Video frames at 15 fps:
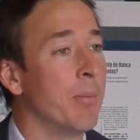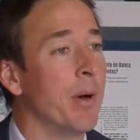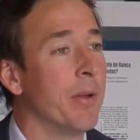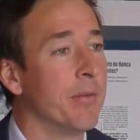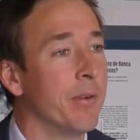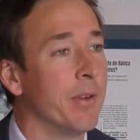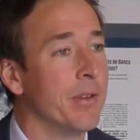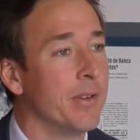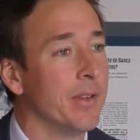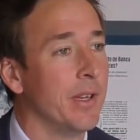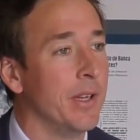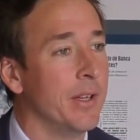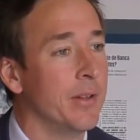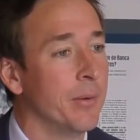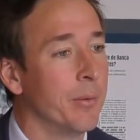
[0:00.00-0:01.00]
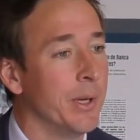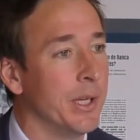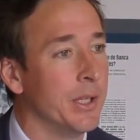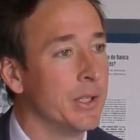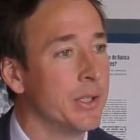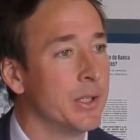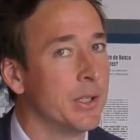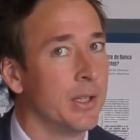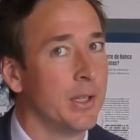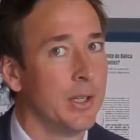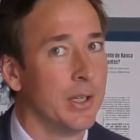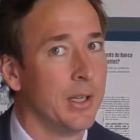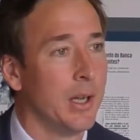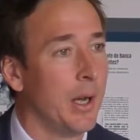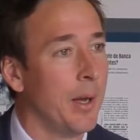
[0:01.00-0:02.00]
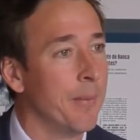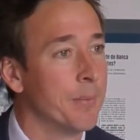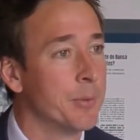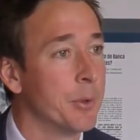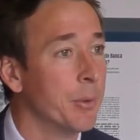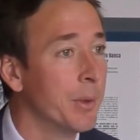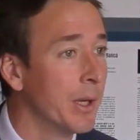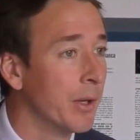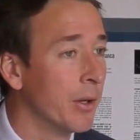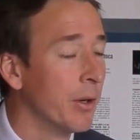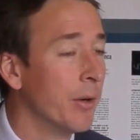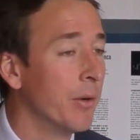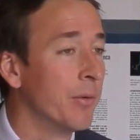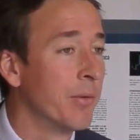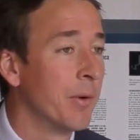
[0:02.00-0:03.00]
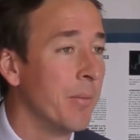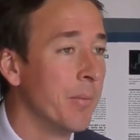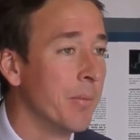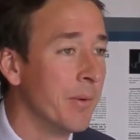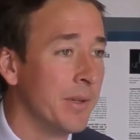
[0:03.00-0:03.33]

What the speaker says: bond funds in the range. So we can go from